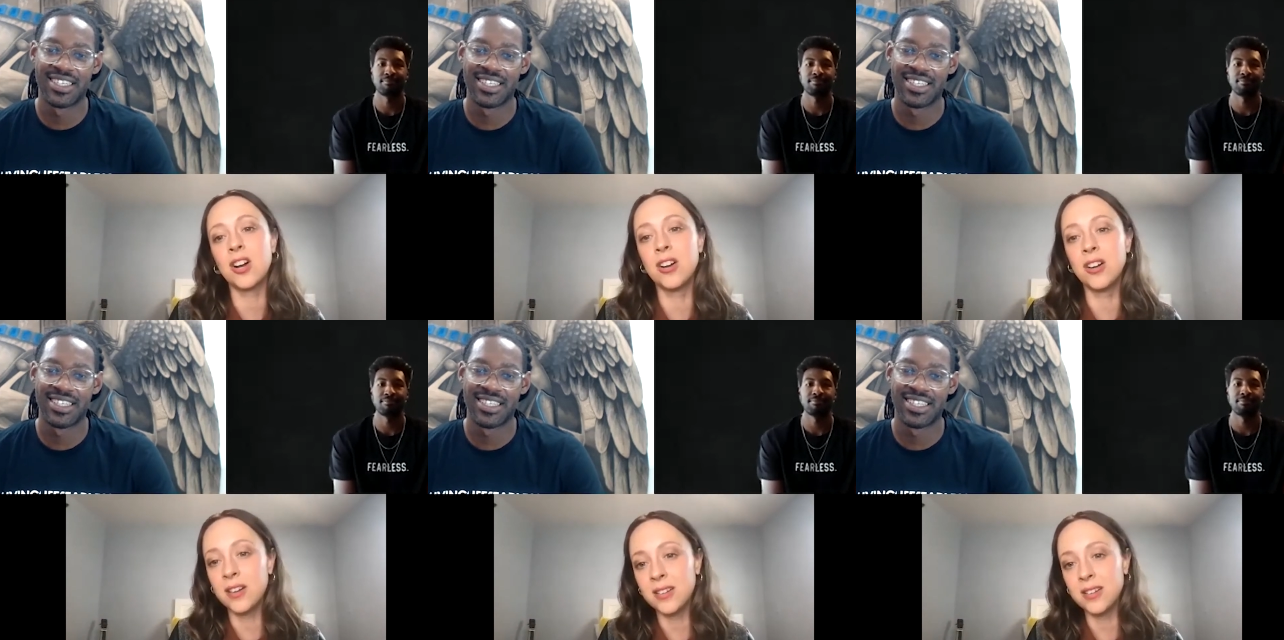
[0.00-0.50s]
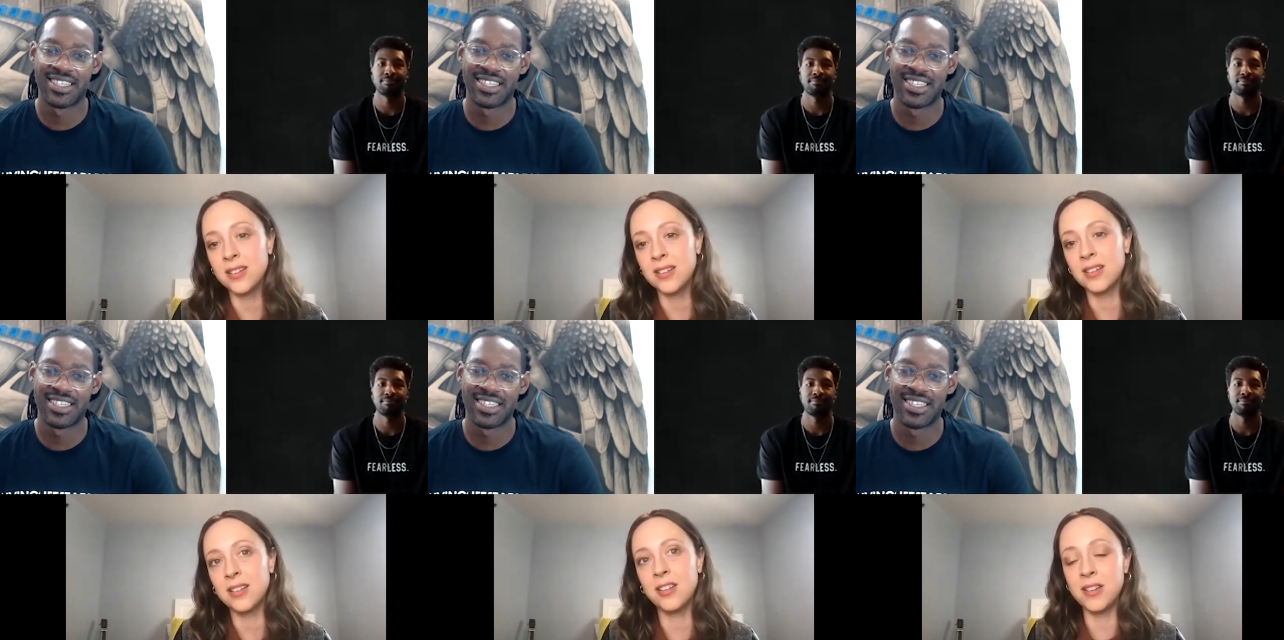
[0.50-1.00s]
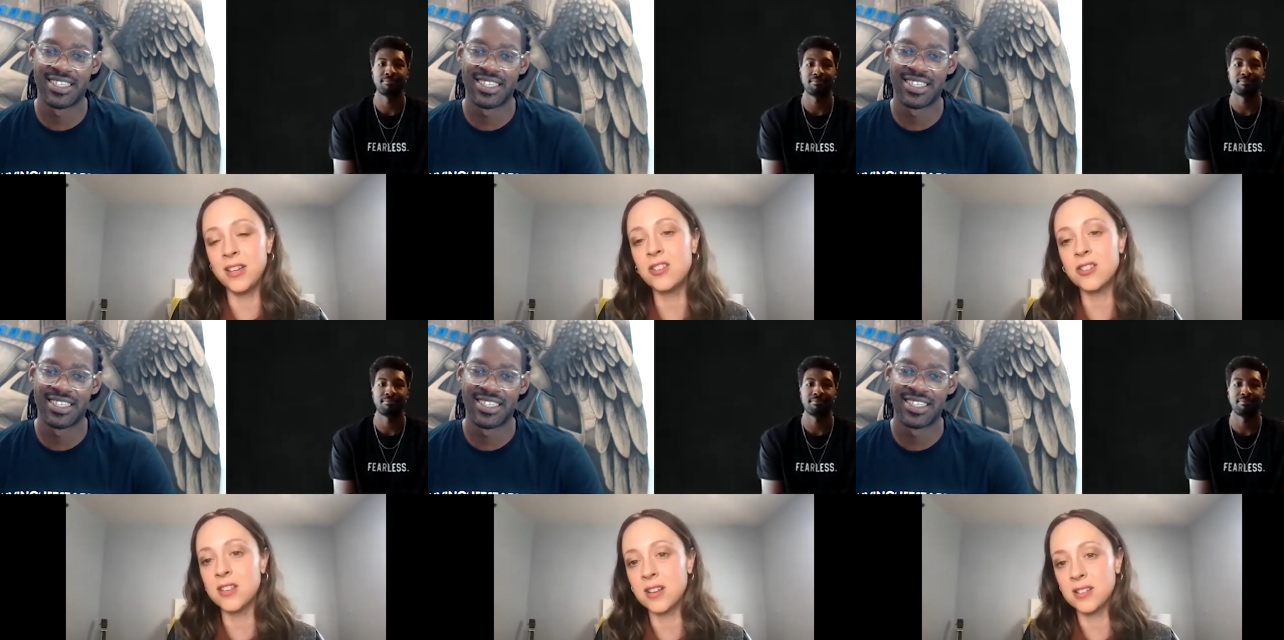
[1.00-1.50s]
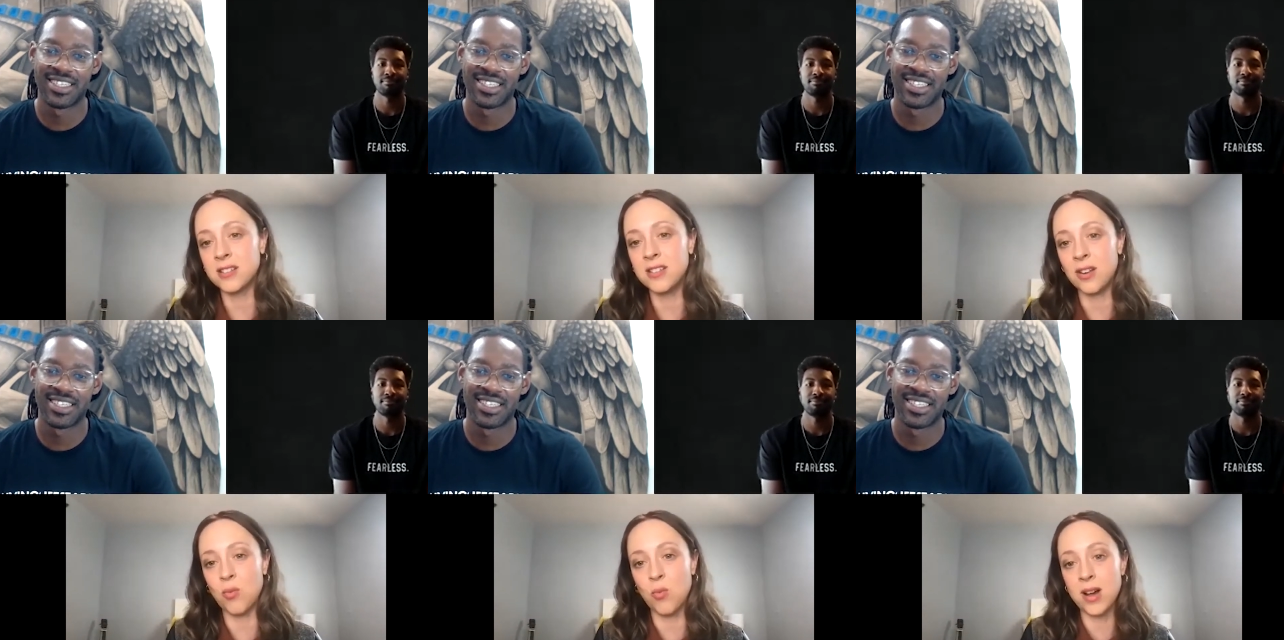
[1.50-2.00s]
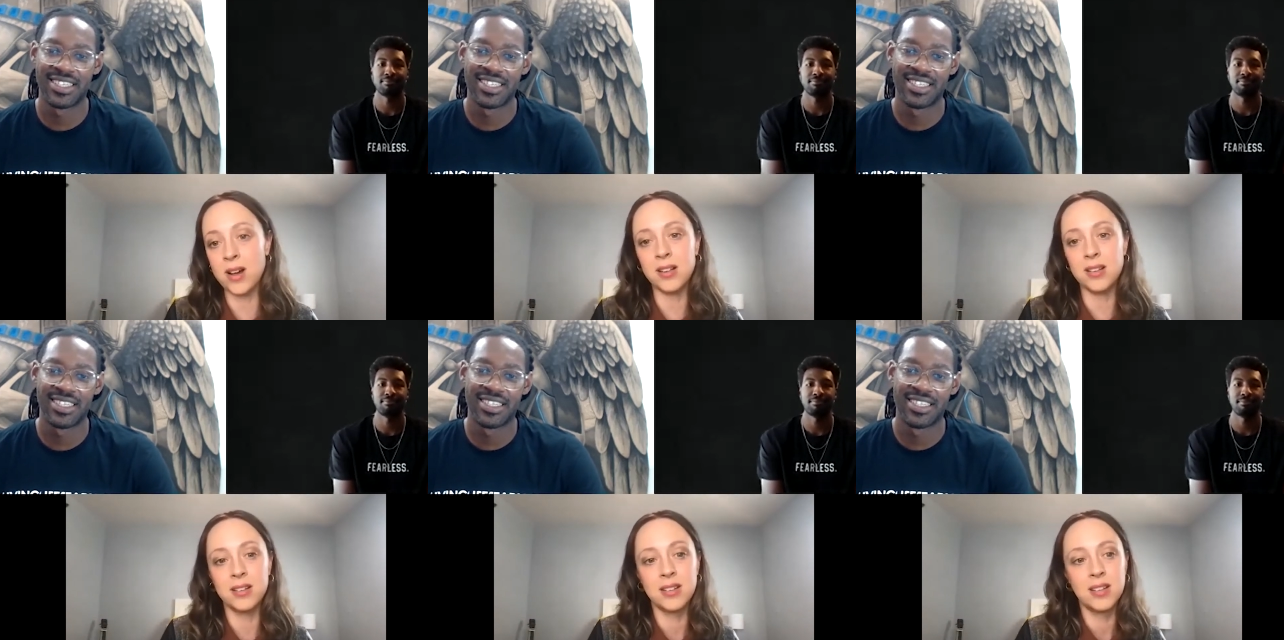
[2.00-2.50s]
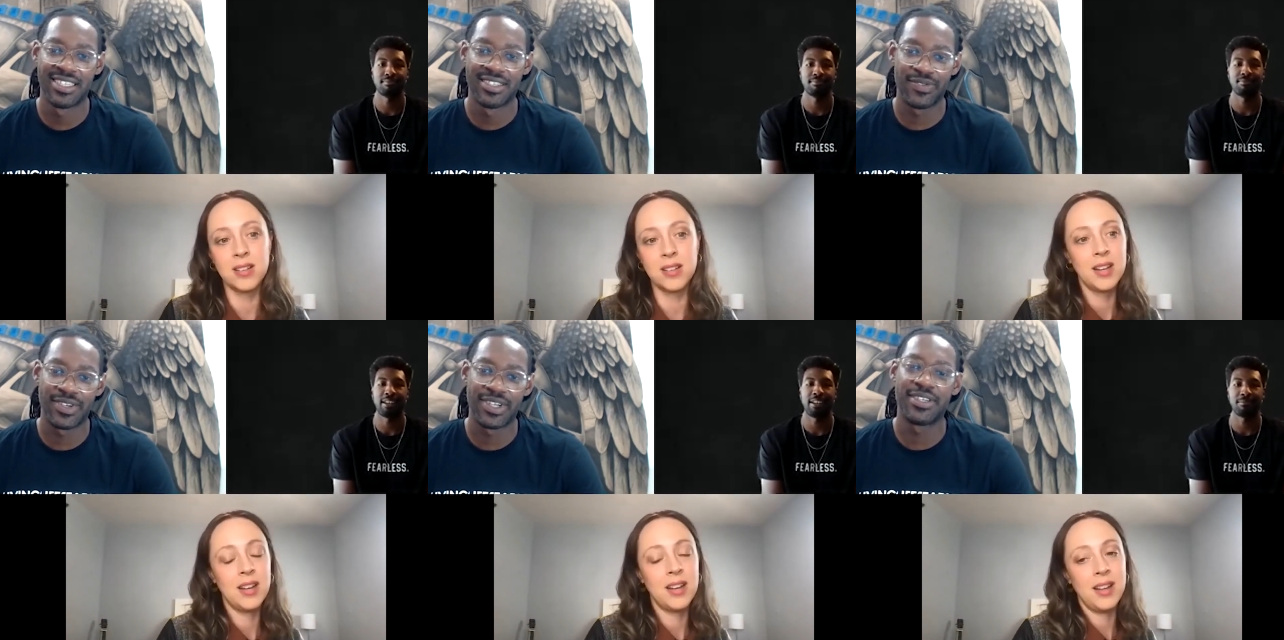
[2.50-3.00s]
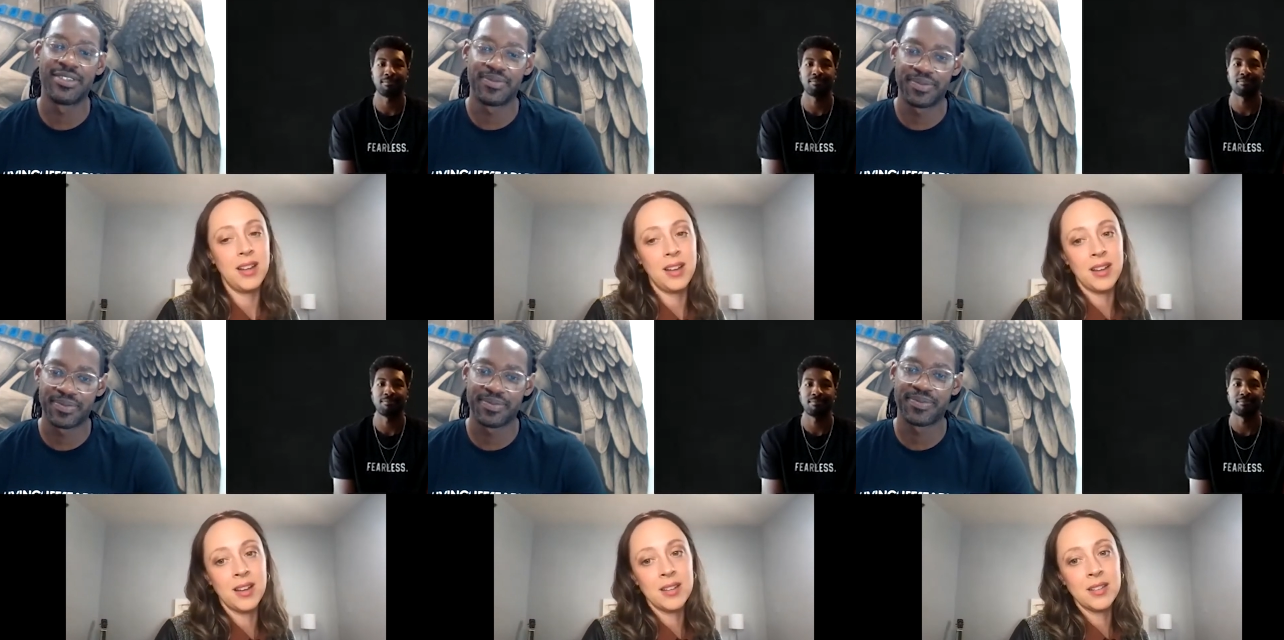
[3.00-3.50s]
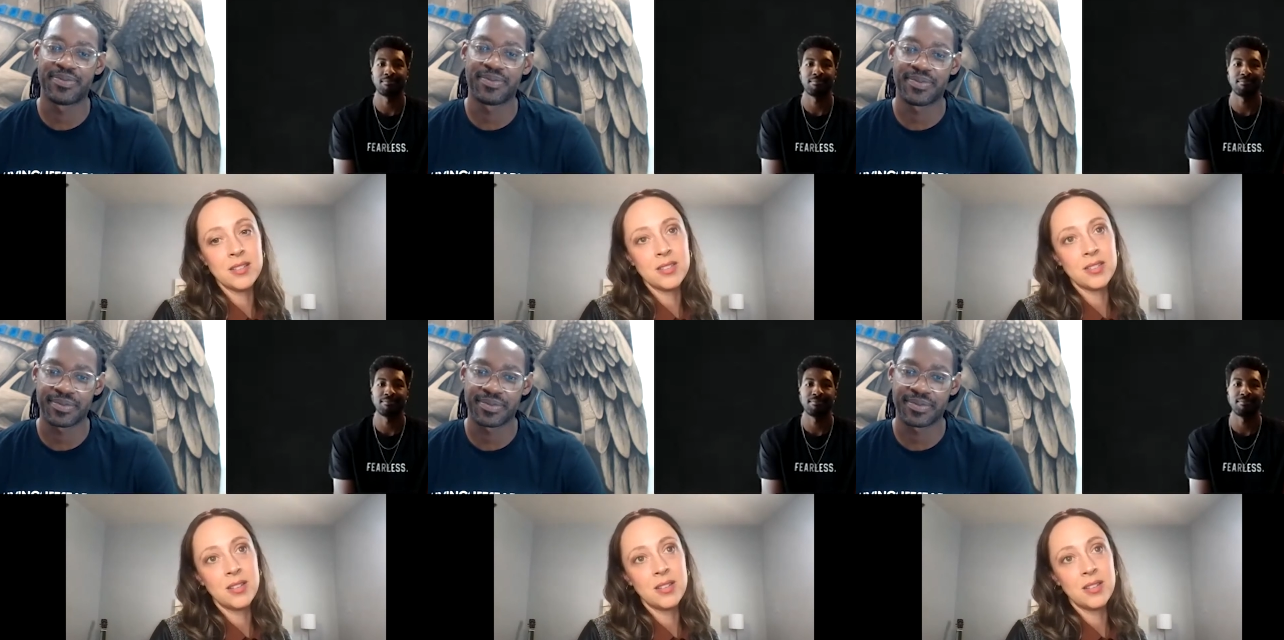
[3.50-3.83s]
Speaker 1: your songs done well. Yeah. And